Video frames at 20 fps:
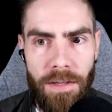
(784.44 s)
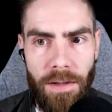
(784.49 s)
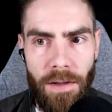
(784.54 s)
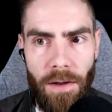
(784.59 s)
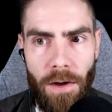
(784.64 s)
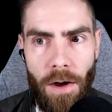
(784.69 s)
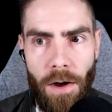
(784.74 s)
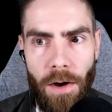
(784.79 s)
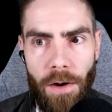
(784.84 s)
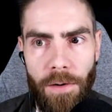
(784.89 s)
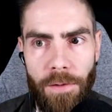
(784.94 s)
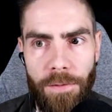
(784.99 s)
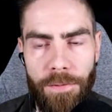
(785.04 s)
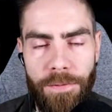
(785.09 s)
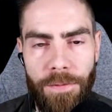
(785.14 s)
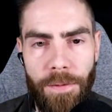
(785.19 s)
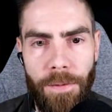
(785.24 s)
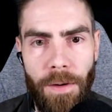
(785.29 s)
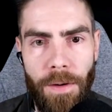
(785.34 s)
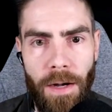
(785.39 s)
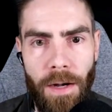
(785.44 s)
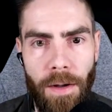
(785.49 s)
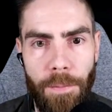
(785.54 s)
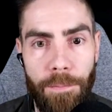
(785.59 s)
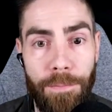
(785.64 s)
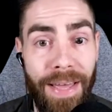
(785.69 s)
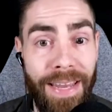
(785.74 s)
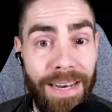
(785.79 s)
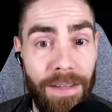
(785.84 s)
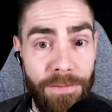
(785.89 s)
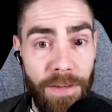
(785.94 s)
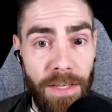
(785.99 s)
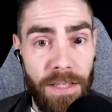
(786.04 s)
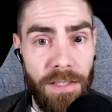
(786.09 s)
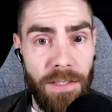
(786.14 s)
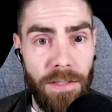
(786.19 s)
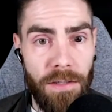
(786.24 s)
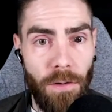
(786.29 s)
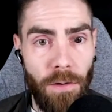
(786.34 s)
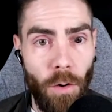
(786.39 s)
of uh,
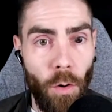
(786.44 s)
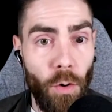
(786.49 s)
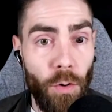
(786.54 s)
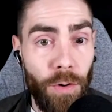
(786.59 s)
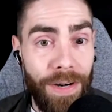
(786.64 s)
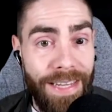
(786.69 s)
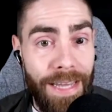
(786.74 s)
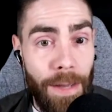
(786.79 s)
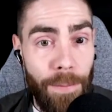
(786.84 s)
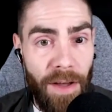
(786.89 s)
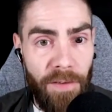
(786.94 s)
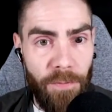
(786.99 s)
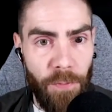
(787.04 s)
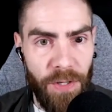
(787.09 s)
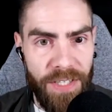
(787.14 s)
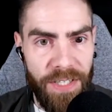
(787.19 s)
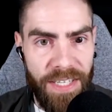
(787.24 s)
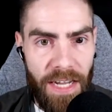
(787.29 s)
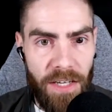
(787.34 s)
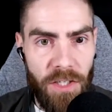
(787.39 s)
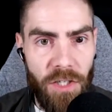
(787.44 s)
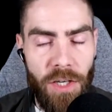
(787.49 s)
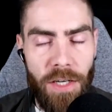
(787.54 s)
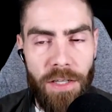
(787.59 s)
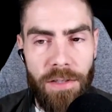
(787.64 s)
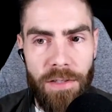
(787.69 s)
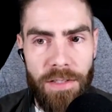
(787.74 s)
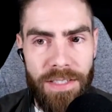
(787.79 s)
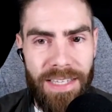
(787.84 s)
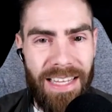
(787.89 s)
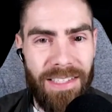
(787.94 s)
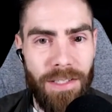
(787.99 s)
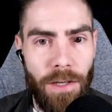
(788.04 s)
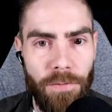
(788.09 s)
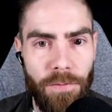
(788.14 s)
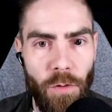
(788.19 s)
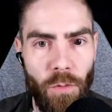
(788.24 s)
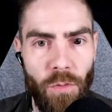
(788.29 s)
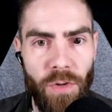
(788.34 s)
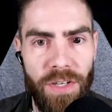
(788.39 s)
benefits or EMF protection in the sense
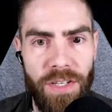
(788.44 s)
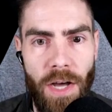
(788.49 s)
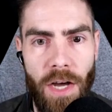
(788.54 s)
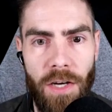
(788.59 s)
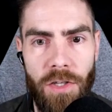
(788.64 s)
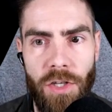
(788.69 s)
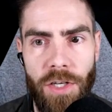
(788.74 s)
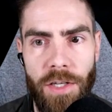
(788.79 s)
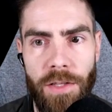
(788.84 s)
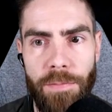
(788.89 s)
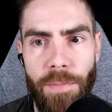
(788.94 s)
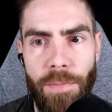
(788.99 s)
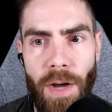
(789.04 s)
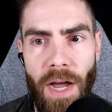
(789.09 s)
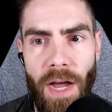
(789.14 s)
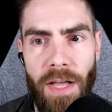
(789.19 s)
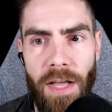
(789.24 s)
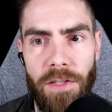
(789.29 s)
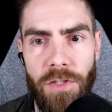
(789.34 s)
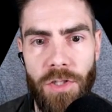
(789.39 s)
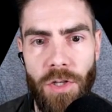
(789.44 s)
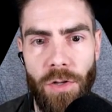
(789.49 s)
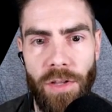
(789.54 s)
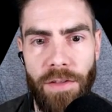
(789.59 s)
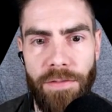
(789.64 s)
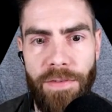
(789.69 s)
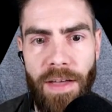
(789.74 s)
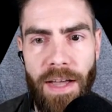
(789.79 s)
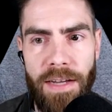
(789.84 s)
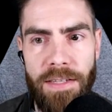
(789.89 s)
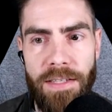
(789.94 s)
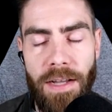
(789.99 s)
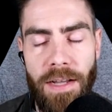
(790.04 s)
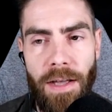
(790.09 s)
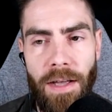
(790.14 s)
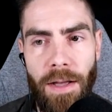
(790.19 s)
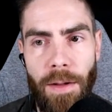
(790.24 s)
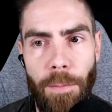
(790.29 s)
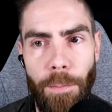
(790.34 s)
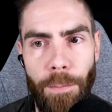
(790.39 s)
of a reduction in biological effects,
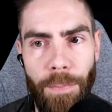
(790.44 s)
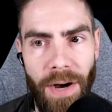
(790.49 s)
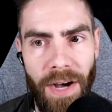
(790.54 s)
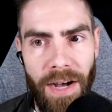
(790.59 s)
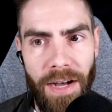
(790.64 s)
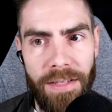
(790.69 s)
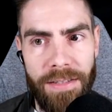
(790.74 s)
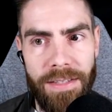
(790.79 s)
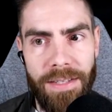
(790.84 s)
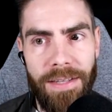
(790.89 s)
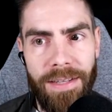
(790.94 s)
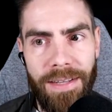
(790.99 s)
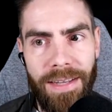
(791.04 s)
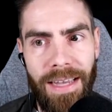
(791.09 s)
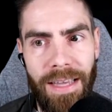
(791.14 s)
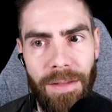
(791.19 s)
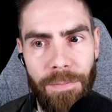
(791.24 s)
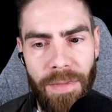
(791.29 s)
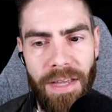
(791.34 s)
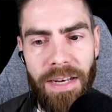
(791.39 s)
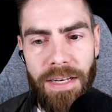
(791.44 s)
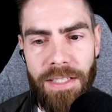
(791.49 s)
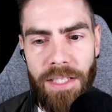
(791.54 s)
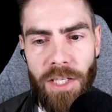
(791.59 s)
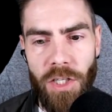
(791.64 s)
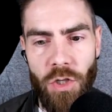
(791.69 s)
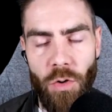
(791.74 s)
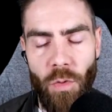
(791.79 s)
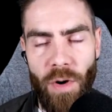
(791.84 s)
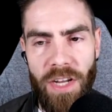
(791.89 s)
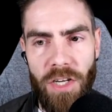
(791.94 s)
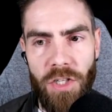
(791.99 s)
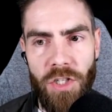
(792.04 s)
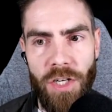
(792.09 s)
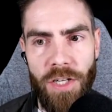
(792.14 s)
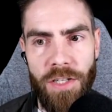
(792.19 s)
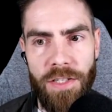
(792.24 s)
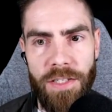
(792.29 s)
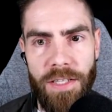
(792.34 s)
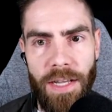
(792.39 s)
but in many
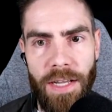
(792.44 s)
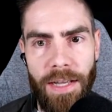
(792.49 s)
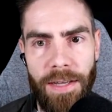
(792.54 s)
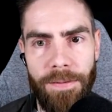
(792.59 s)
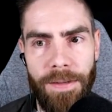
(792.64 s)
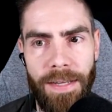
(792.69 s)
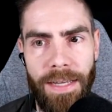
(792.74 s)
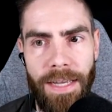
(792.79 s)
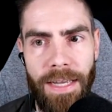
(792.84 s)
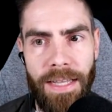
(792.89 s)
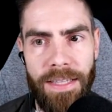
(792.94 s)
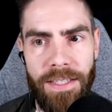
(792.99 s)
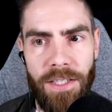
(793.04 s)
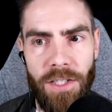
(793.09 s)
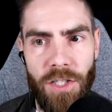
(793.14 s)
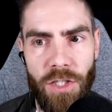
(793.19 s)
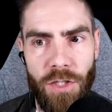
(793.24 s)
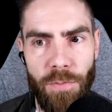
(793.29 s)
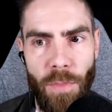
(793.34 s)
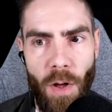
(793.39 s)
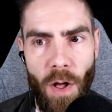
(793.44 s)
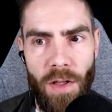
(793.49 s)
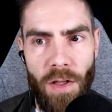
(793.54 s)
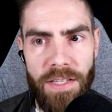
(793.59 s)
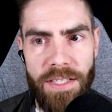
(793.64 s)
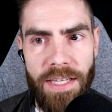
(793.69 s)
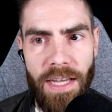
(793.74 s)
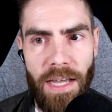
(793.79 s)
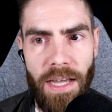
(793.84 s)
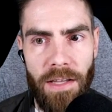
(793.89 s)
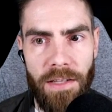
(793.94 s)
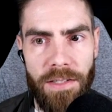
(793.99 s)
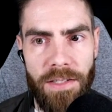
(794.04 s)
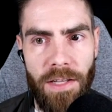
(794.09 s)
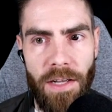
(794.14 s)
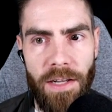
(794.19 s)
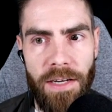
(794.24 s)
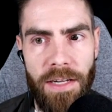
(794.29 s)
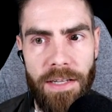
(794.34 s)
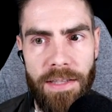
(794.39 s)
situations it's a small scale
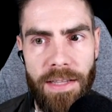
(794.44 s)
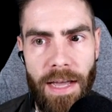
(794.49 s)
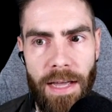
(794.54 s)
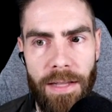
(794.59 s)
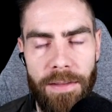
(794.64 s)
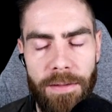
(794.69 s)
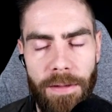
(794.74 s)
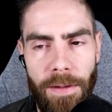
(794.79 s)
study that